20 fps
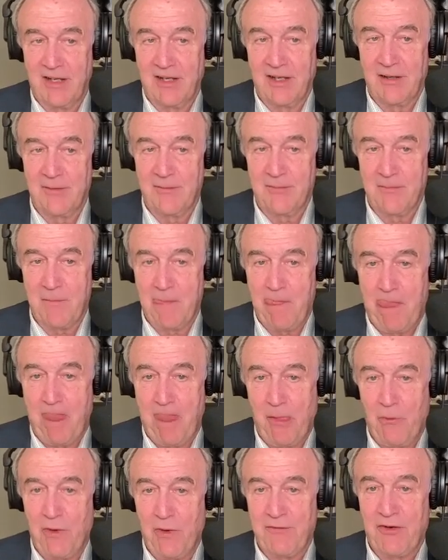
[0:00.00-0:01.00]
One
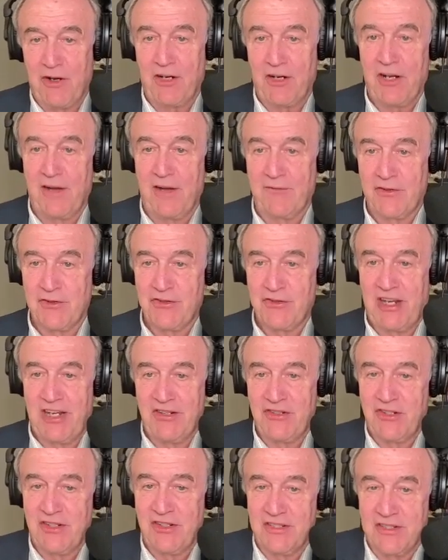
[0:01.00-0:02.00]
of our
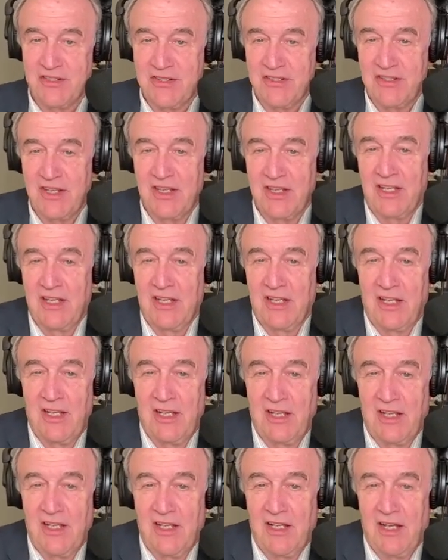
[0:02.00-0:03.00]
conversations
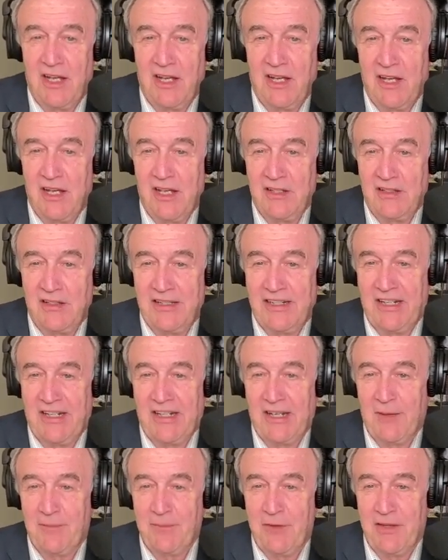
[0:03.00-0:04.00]

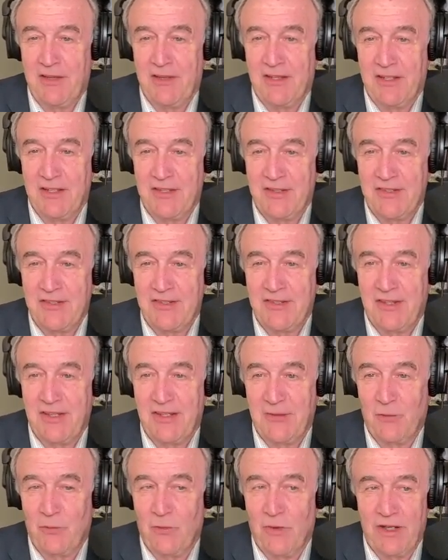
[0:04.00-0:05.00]
leading up to this,
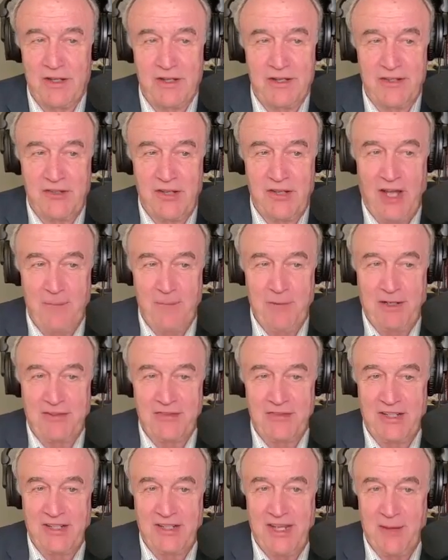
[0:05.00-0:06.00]
that one of the
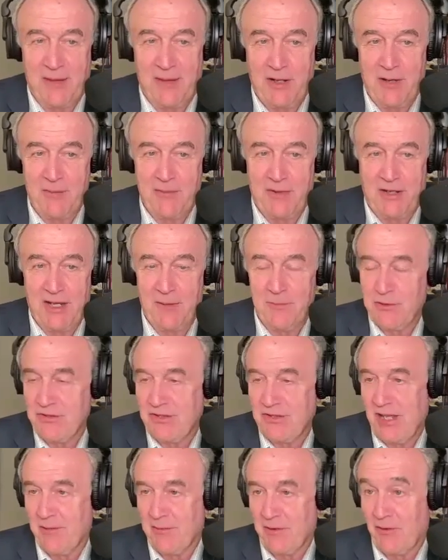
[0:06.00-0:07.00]
topics that kept coming up
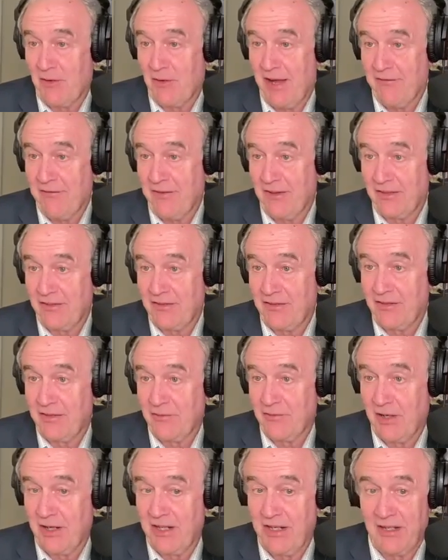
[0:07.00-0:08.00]
was
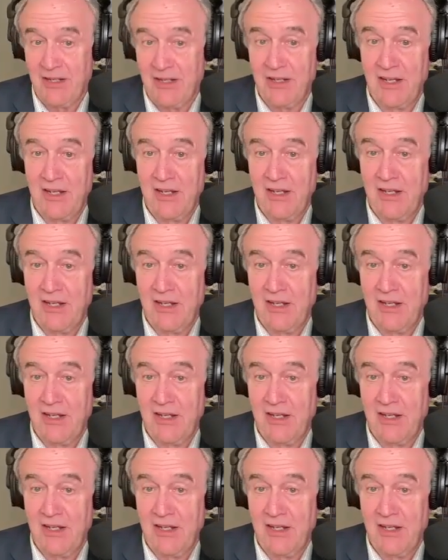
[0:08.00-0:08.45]
demographics, right?